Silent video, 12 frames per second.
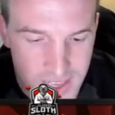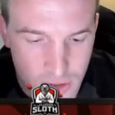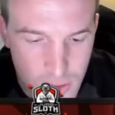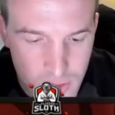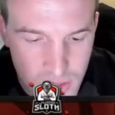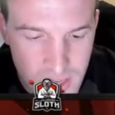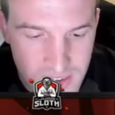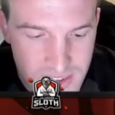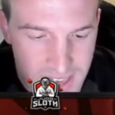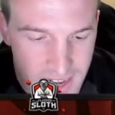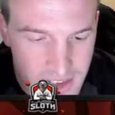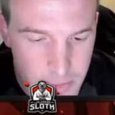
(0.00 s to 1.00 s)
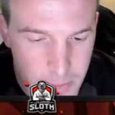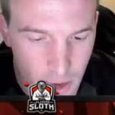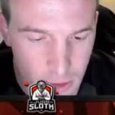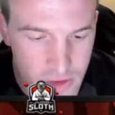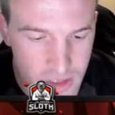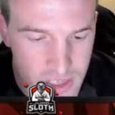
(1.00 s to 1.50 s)
Let's use the Skelly
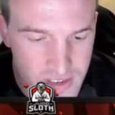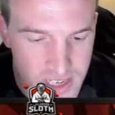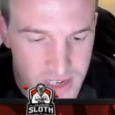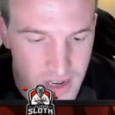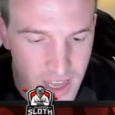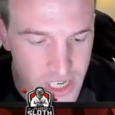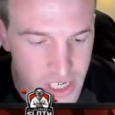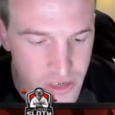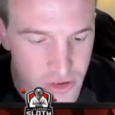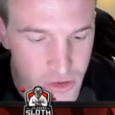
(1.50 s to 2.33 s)
spell onto the single, actually,